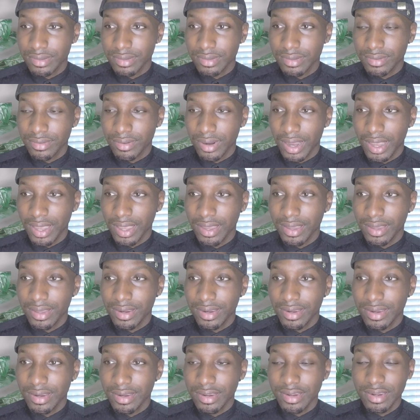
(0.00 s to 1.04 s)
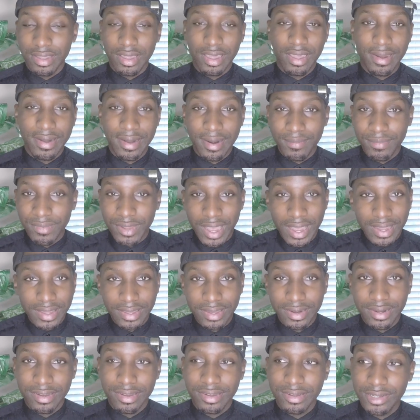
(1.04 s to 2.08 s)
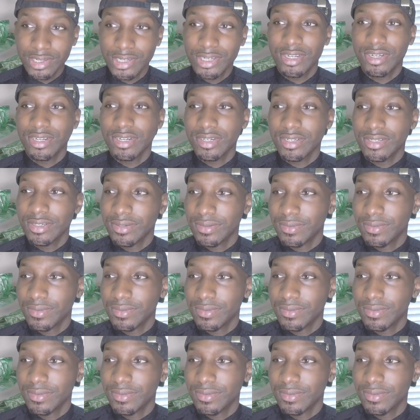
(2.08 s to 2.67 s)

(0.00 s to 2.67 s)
right, and I'm not getting on hard.